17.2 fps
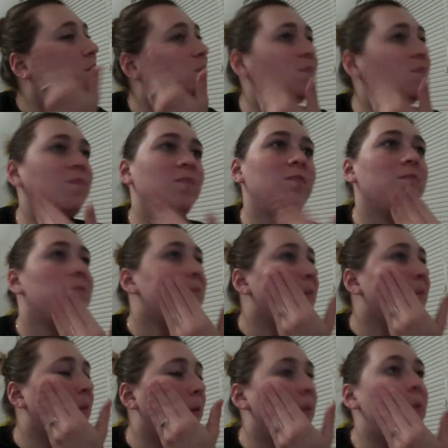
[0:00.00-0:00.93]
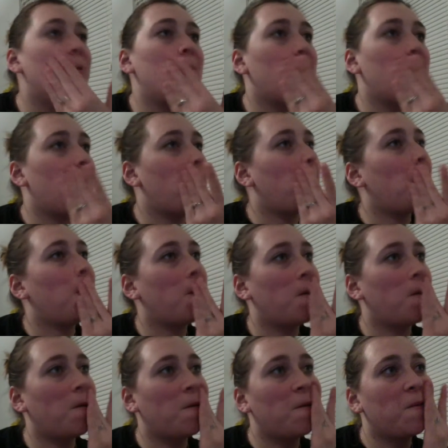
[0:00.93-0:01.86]

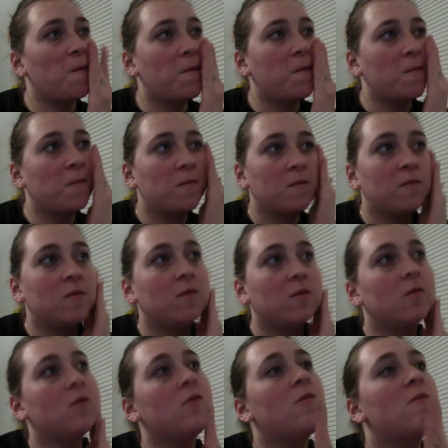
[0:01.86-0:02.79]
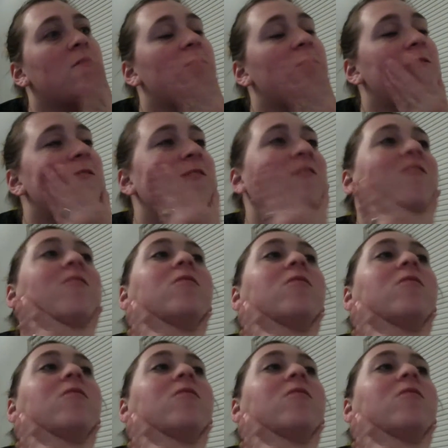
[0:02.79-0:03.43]
Nobody speaks.